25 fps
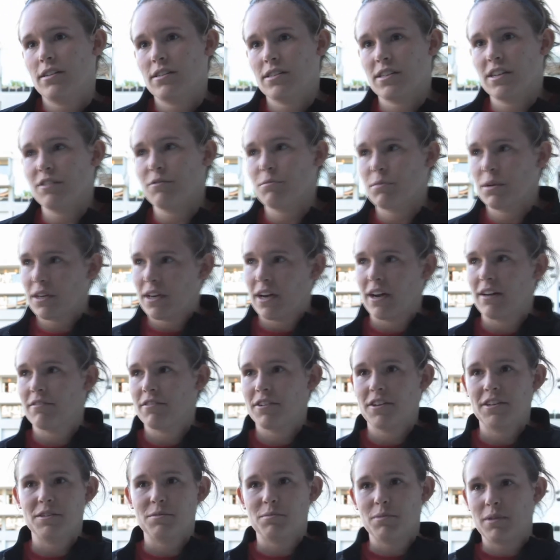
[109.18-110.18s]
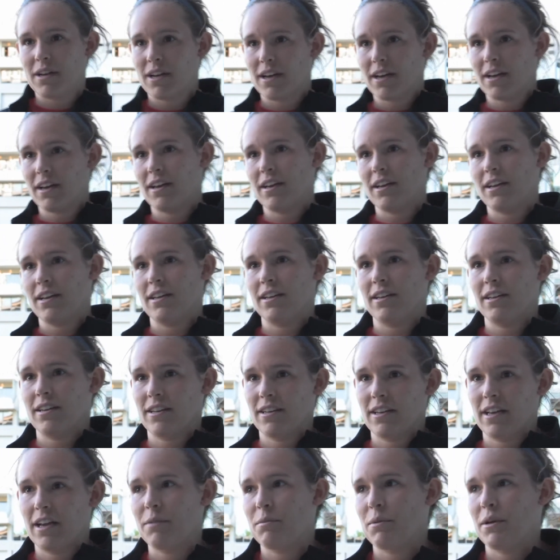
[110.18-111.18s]
Yeah, it's given me confidence, but
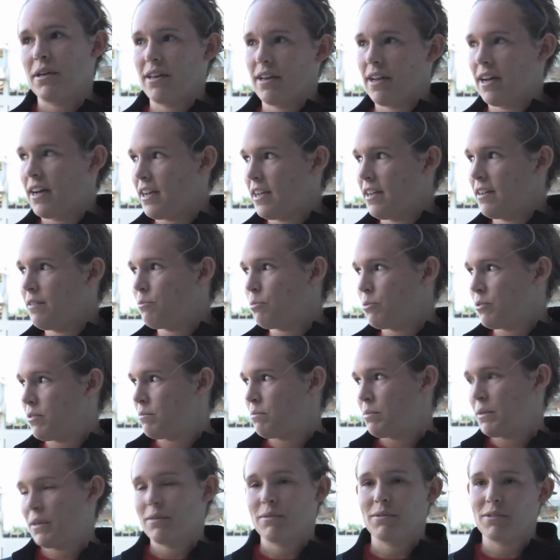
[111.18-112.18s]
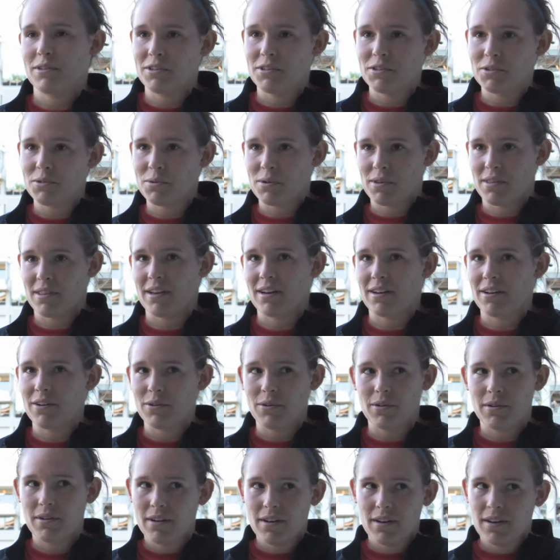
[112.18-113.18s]
I mean, I wouldn't be able to do it
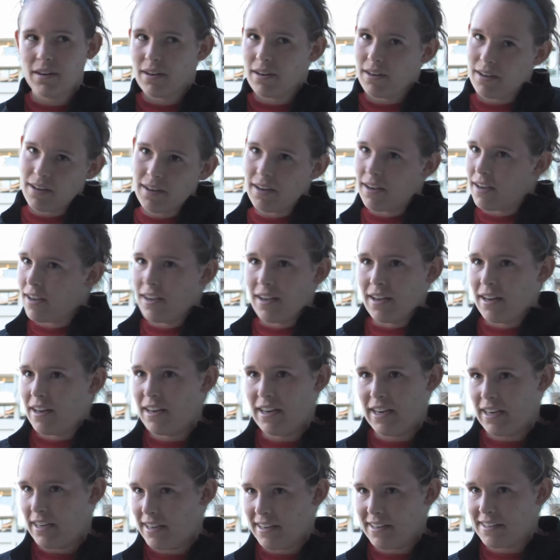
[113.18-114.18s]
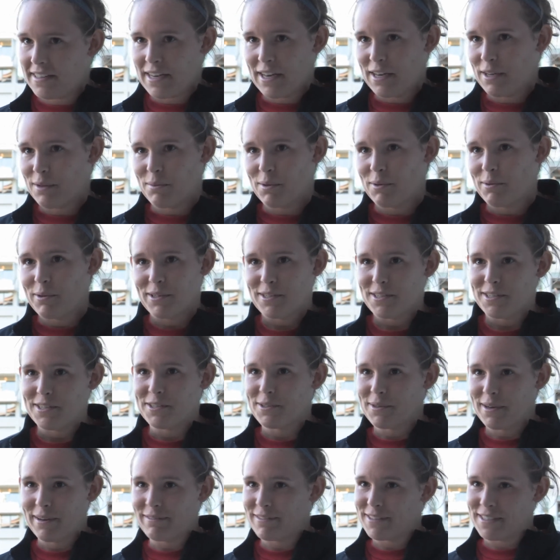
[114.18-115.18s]
without Nikki telling
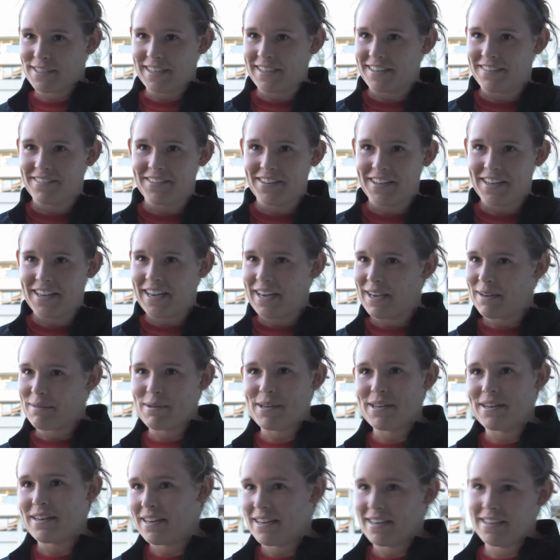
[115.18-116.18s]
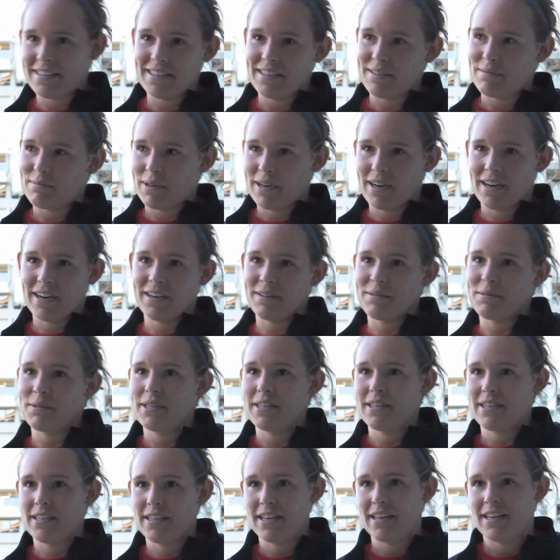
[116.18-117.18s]
me what to do every second of the game, and Nadine
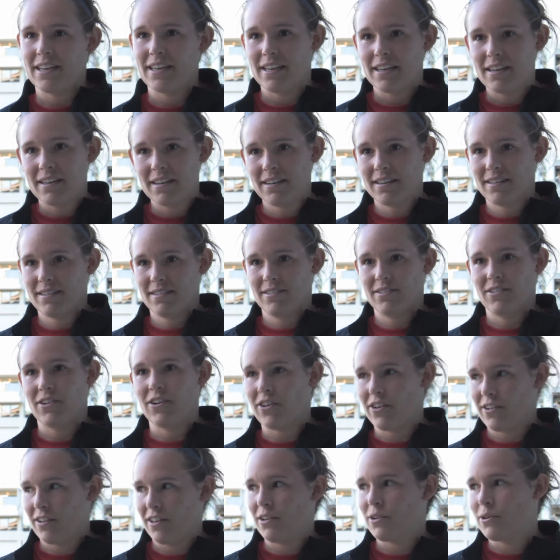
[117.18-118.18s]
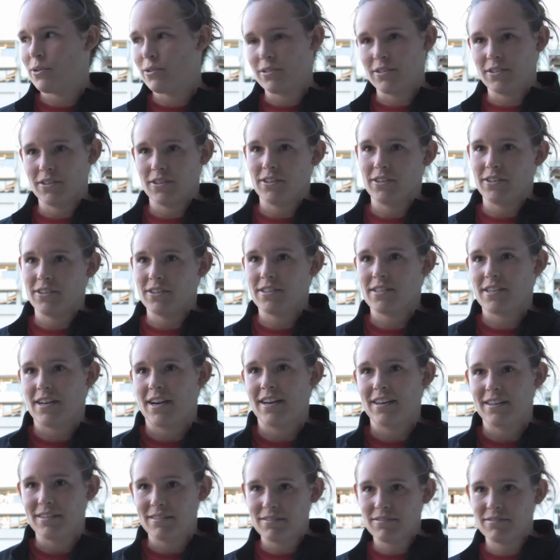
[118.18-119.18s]
behind me, and all the older
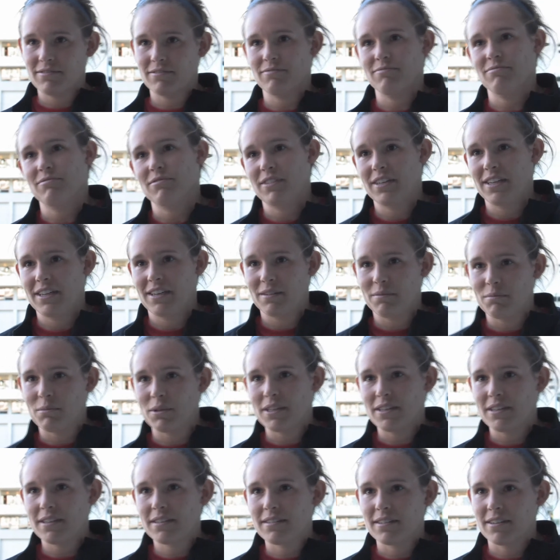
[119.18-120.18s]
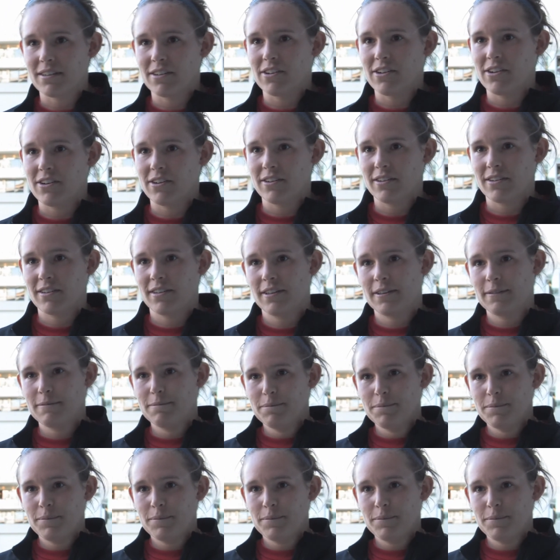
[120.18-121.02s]
girls kind of leading me along.